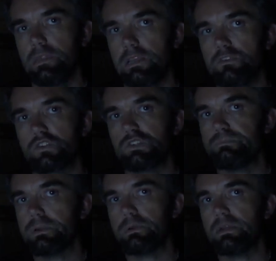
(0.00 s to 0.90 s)
that your
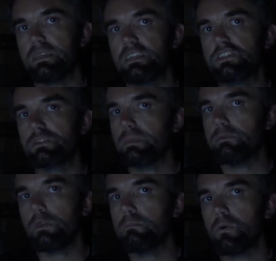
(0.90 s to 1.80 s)
spirit needs to
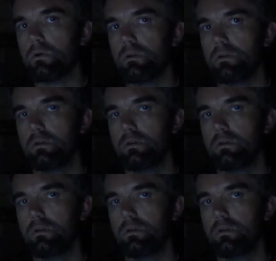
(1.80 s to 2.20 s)
be reborn,